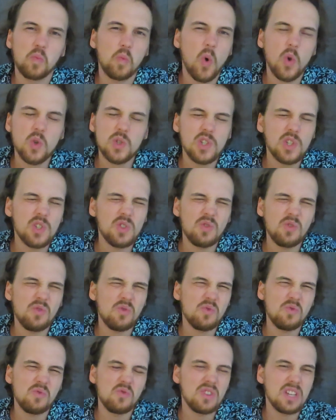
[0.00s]
wasn't
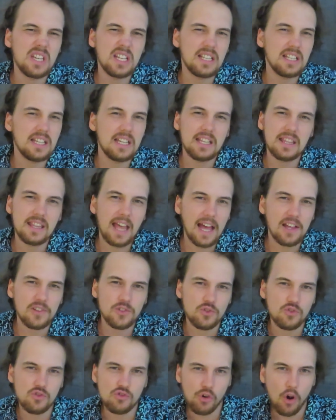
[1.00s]
really that
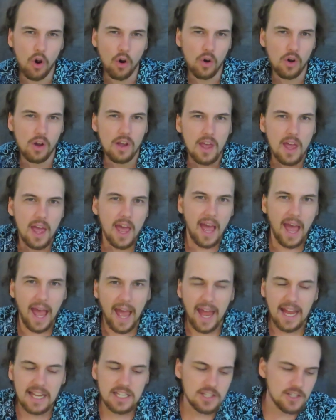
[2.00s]
strong.
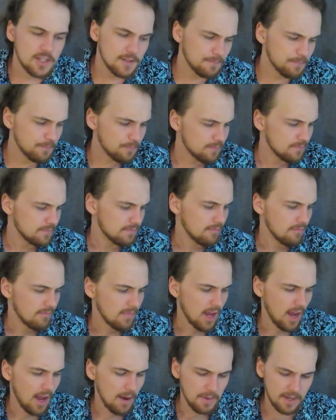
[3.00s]
And
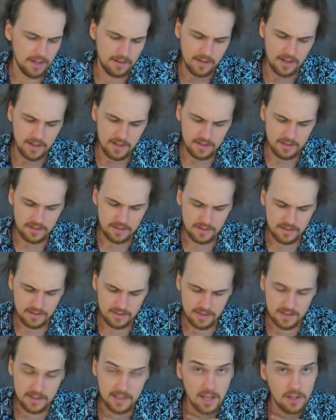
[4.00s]
I mean,
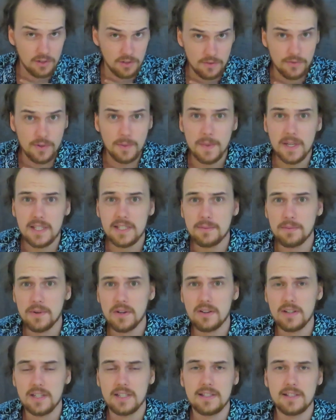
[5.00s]
to tell you from
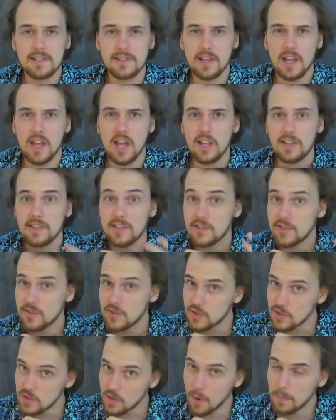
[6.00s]
experience, to
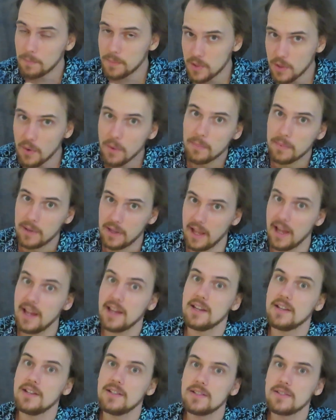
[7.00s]
stop your
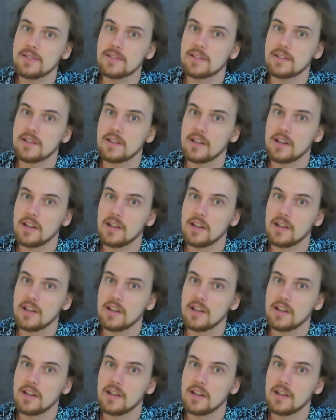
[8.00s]
players